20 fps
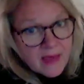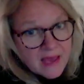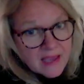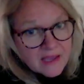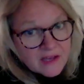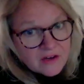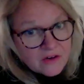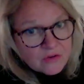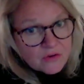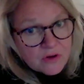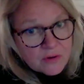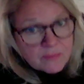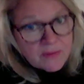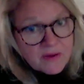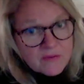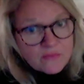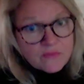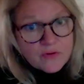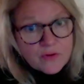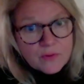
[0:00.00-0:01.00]
I can do it on
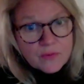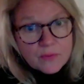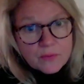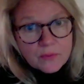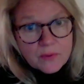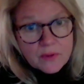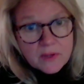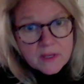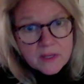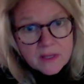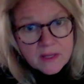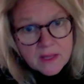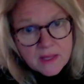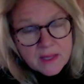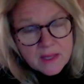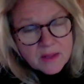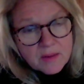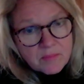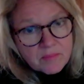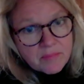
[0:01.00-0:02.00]
my phone,
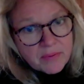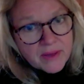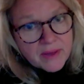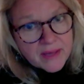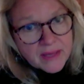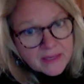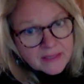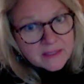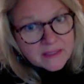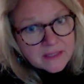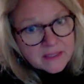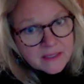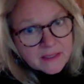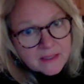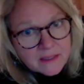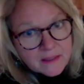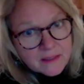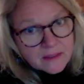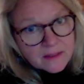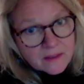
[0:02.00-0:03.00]
but
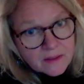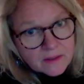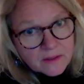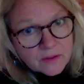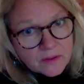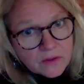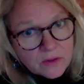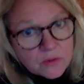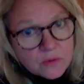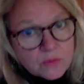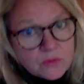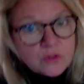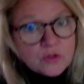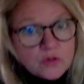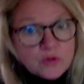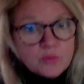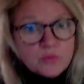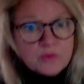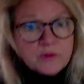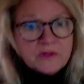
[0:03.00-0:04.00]

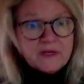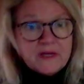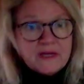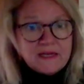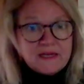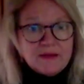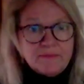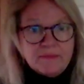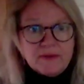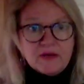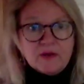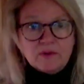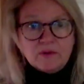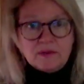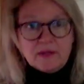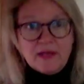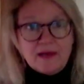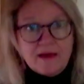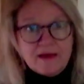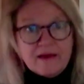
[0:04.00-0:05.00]
YouTube will not let me go
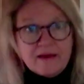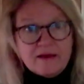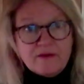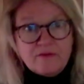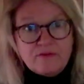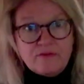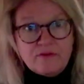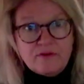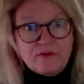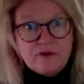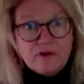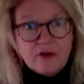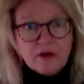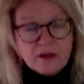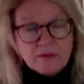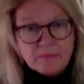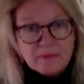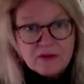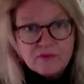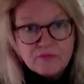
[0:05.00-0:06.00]
live
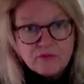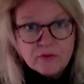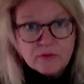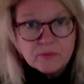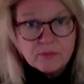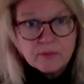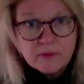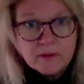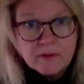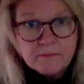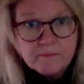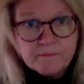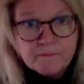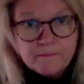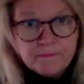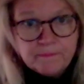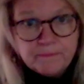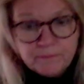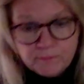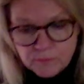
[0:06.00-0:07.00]
on my phone.
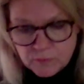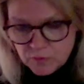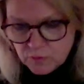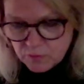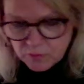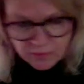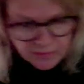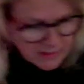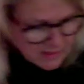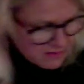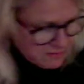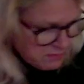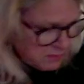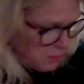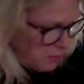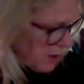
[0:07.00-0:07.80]
So don't ask me